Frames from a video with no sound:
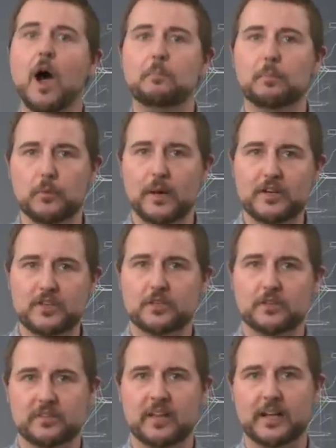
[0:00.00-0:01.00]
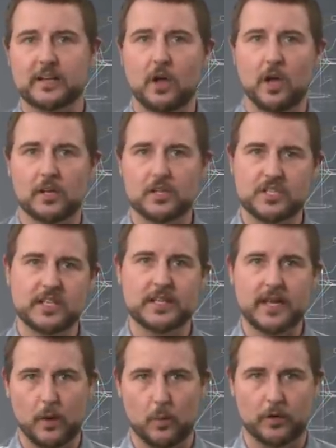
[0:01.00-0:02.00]
operational technology
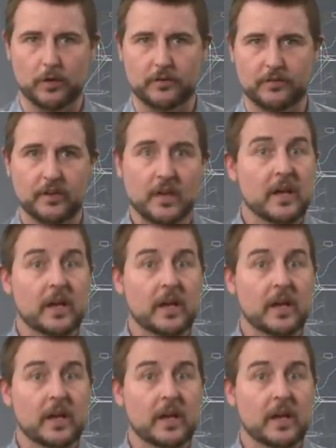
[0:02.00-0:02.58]
networks works.